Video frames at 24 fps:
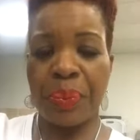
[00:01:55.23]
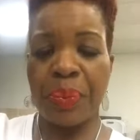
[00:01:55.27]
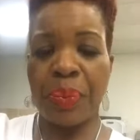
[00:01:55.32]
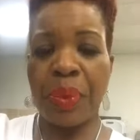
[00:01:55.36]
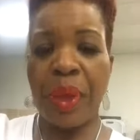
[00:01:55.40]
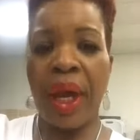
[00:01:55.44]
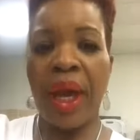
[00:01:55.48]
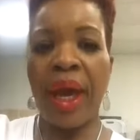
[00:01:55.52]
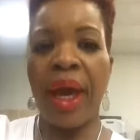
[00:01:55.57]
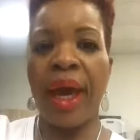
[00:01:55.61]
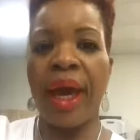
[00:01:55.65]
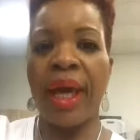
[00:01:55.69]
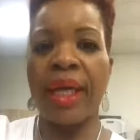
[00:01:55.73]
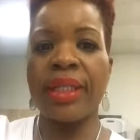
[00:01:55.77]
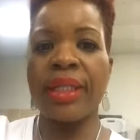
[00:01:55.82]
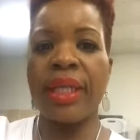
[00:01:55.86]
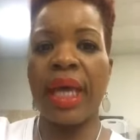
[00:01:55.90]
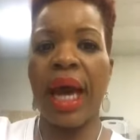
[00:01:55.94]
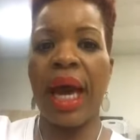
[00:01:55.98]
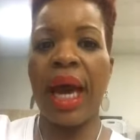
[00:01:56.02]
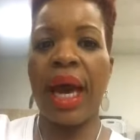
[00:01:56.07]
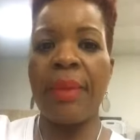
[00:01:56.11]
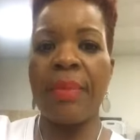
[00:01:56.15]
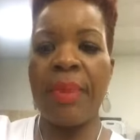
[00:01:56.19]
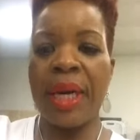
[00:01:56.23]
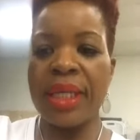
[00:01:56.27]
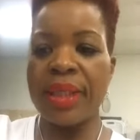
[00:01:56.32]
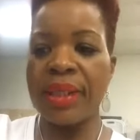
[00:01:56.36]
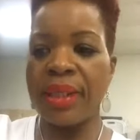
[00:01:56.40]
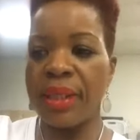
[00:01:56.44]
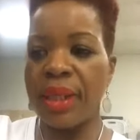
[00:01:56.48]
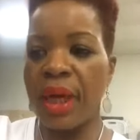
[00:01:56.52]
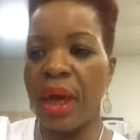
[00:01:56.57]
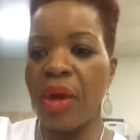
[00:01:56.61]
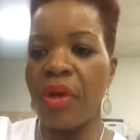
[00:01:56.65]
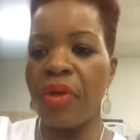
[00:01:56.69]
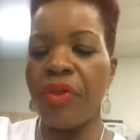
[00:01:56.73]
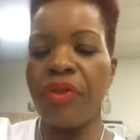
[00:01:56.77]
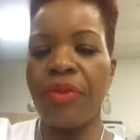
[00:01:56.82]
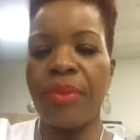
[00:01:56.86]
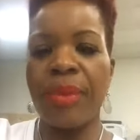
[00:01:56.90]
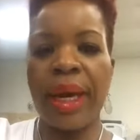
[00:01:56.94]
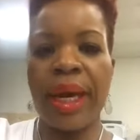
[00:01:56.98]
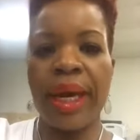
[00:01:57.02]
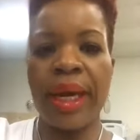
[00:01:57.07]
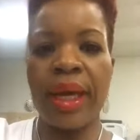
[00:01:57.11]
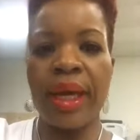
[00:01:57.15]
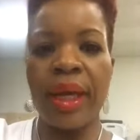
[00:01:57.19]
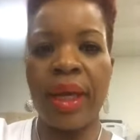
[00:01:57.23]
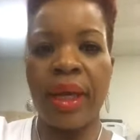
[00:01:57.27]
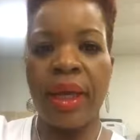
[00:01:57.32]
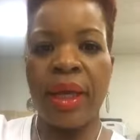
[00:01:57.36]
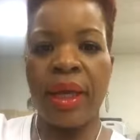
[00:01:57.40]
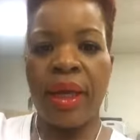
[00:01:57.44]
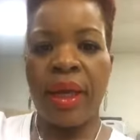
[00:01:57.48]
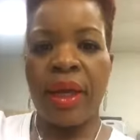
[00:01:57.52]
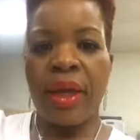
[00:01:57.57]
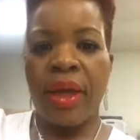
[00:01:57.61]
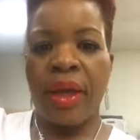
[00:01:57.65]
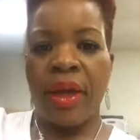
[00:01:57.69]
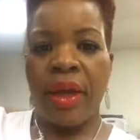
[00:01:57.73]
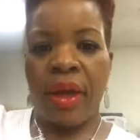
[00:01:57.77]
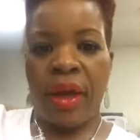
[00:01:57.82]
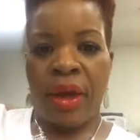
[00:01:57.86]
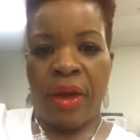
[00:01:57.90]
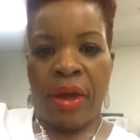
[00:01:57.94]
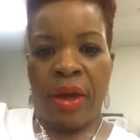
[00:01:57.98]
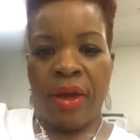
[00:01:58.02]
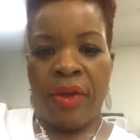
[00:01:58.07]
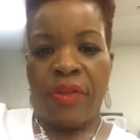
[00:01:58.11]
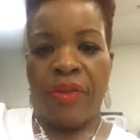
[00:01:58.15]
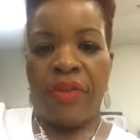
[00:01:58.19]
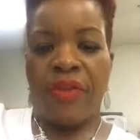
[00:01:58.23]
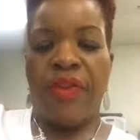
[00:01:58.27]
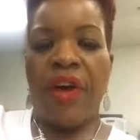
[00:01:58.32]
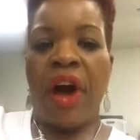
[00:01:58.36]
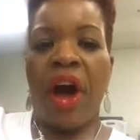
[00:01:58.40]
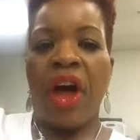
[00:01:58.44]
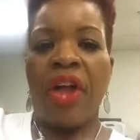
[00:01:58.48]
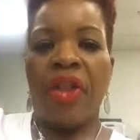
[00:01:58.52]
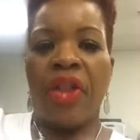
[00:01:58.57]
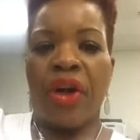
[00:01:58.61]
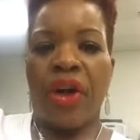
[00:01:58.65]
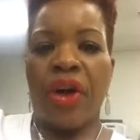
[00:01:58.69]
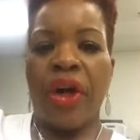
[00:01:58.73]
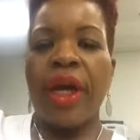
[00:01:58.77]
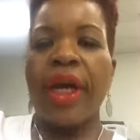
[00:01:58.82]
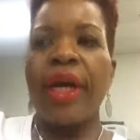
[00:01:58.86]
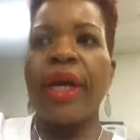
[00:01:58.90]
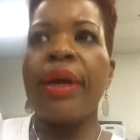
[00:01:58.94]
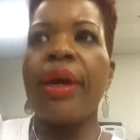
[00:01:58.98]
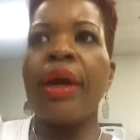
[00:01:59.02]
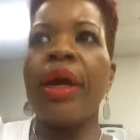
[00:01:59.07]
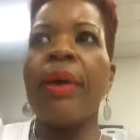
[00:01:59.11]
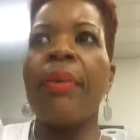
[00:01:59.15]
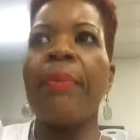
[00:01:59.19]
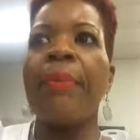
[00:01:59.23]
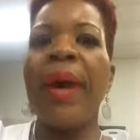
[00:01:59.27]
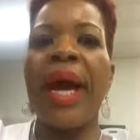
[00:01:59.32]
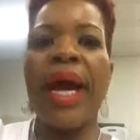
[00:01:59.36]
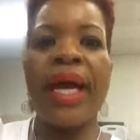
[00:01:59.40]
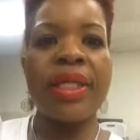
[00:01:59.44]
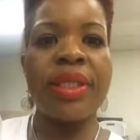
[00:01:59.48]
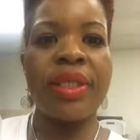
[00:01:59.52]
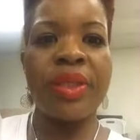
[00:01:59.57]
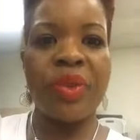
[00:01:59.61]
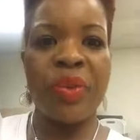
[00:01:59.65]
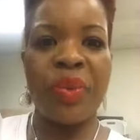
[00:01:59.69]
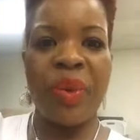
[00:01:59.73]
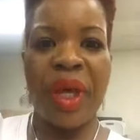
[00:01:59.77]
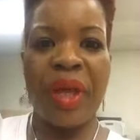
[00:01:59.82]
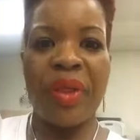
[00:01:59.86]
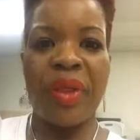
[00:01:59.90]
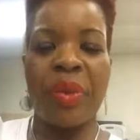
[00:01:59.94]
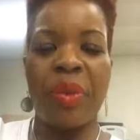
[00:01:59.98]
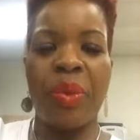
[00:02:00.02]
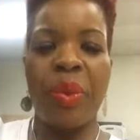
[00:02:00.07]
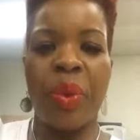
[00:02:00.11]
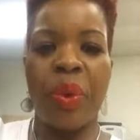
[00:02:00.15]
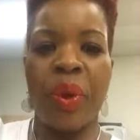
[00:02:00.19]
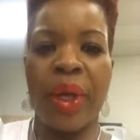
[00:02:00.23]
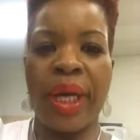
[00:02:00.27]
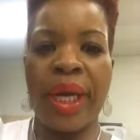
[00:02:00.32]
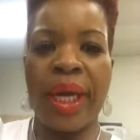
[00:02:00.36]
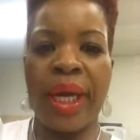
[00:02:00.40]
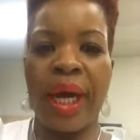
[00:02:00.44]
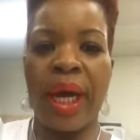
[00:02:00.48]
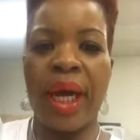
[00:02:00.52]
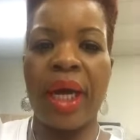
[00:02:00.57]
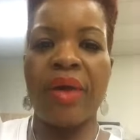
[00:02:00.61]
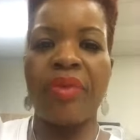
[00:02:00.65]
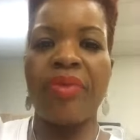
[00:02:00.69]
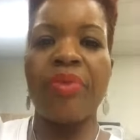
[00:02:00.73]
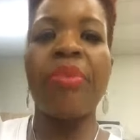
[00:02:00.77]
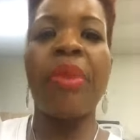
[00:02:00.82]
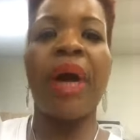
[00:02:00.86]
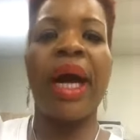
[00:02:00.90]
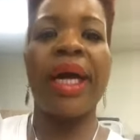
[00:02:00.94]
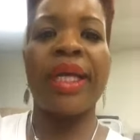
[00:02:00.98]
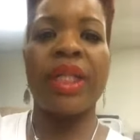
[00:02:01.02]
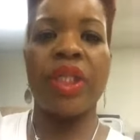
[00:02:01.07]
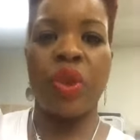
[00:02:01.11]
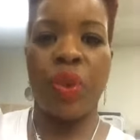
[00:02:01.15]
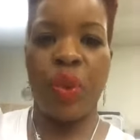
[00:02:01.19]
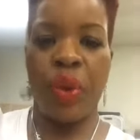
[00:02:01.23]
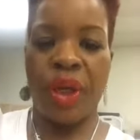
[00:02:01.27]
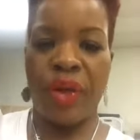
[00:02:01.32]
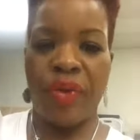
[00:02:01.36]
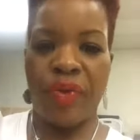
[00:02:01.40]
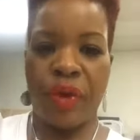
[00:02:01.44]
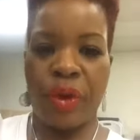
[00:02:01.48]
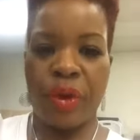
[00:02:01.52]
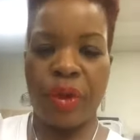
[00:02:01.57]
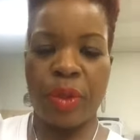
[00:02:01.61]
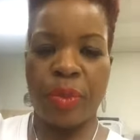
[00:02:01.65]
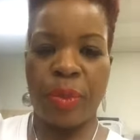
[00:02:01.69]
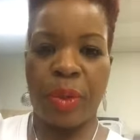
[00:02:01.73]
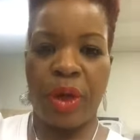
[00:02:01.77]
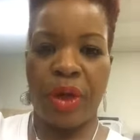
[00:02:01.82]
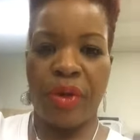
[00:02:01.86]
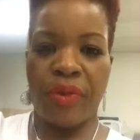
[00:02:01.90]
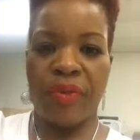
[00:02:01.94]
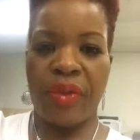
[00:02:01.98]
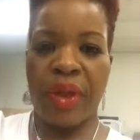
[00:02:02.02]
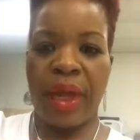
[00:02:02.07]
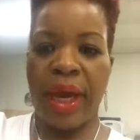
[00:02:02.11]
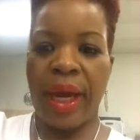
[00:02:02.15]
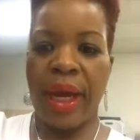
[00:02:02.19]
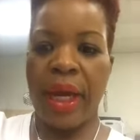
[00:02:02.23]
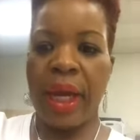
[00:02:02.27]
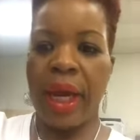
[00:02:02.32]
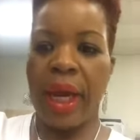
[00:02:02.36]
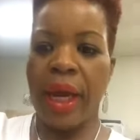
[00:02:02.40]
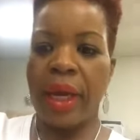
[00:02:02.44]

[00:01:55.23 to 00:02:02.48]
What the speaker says: And I myself, my father passed away the morning of my 21st birthday